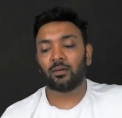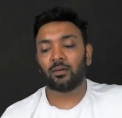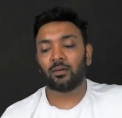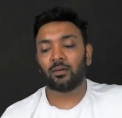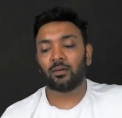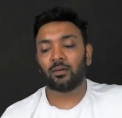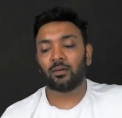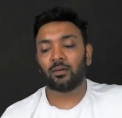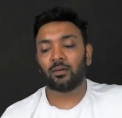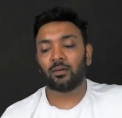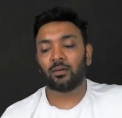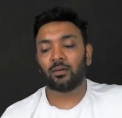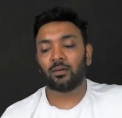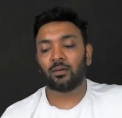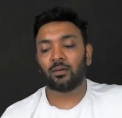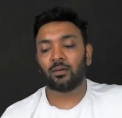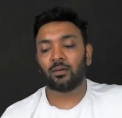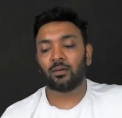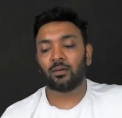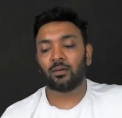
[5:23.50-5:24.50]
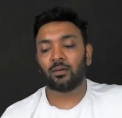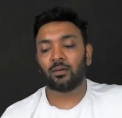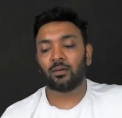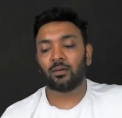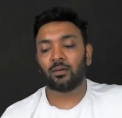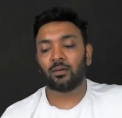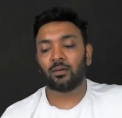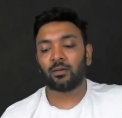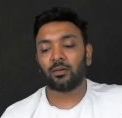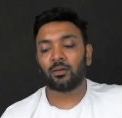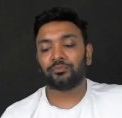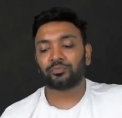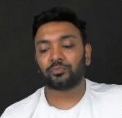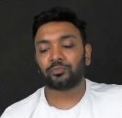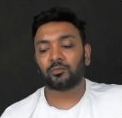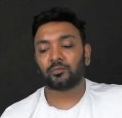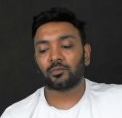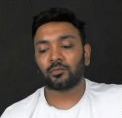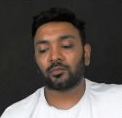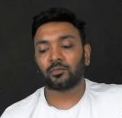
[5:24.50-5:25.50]

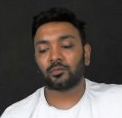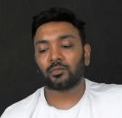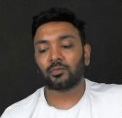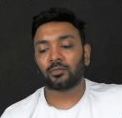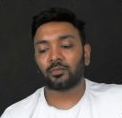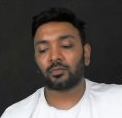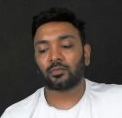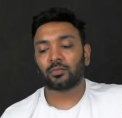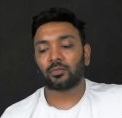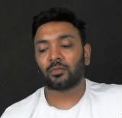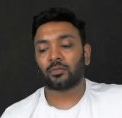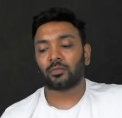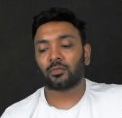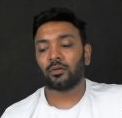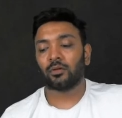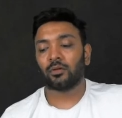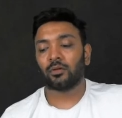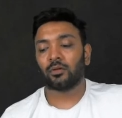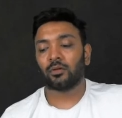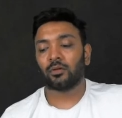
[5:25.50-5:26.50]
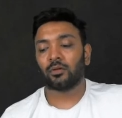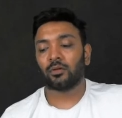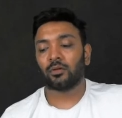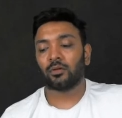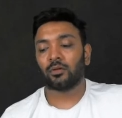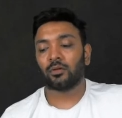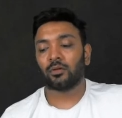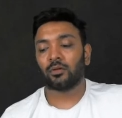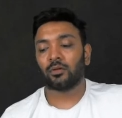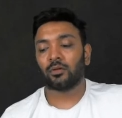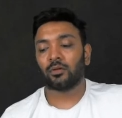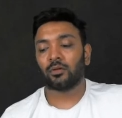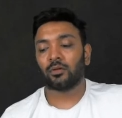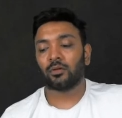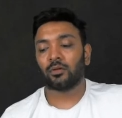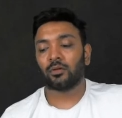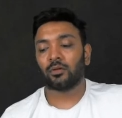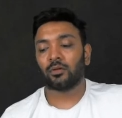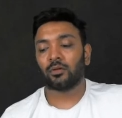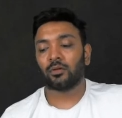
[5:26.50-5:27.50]

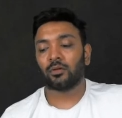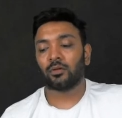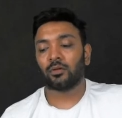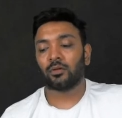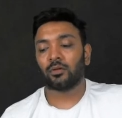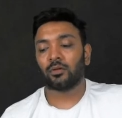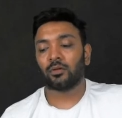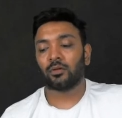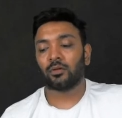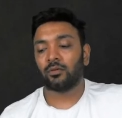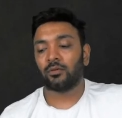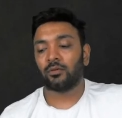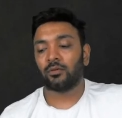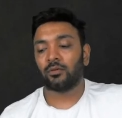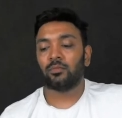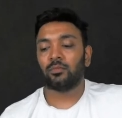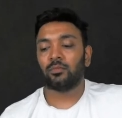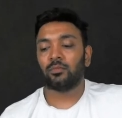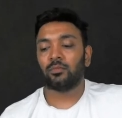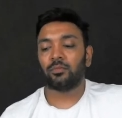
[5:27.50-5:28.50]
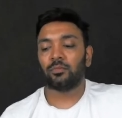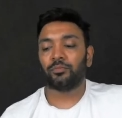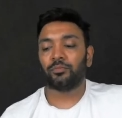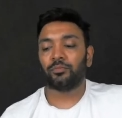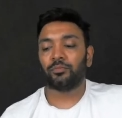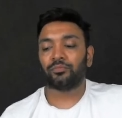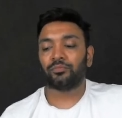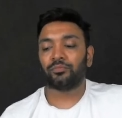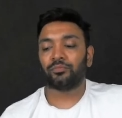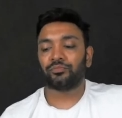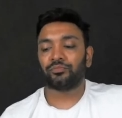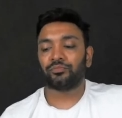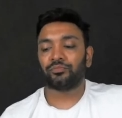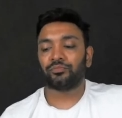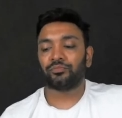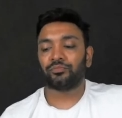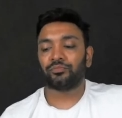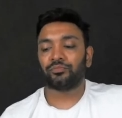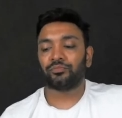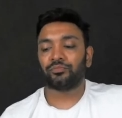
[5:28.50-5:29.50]

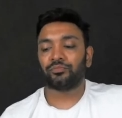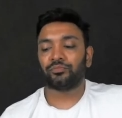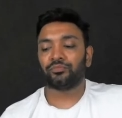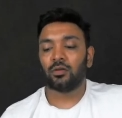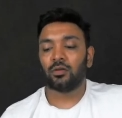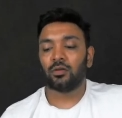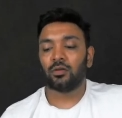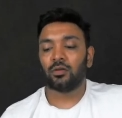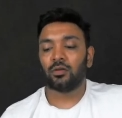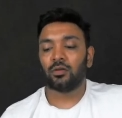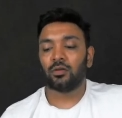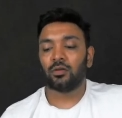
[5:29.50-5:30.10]
Nobody speaks.